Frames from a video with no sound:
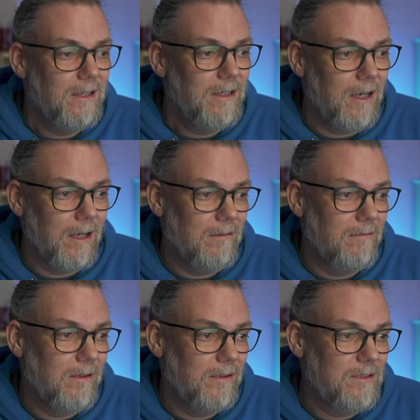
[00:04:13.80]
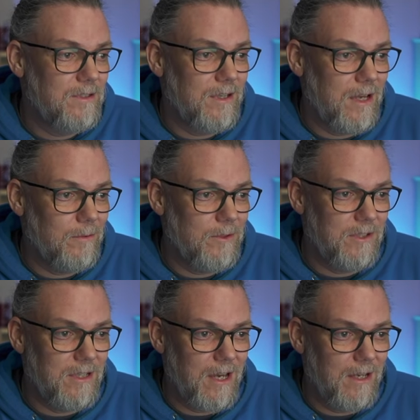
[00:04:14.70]
yeah, today was a
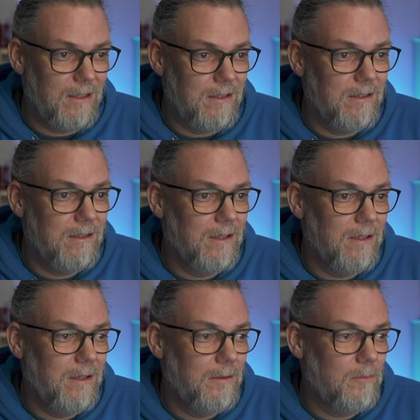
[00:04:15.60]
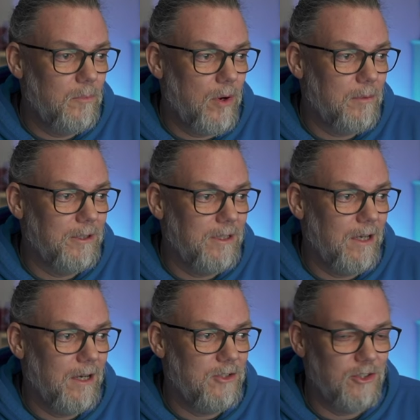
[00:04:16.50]
day um, probably
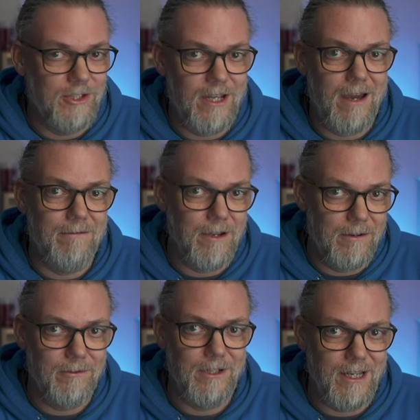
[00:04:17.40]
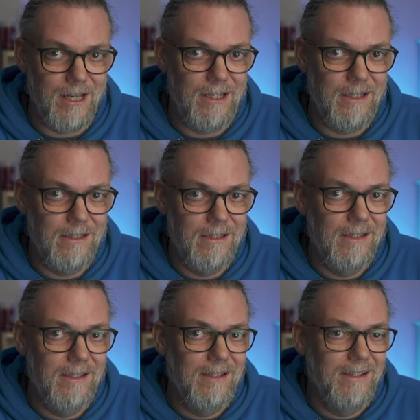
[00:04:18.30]
that I should have every day.
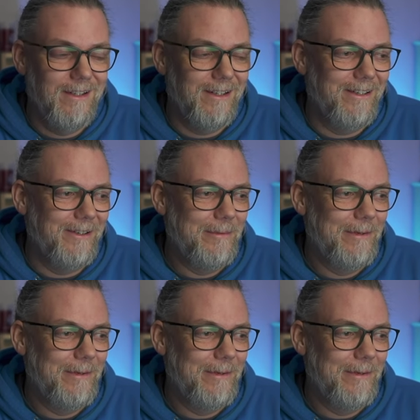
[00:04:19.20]
Um,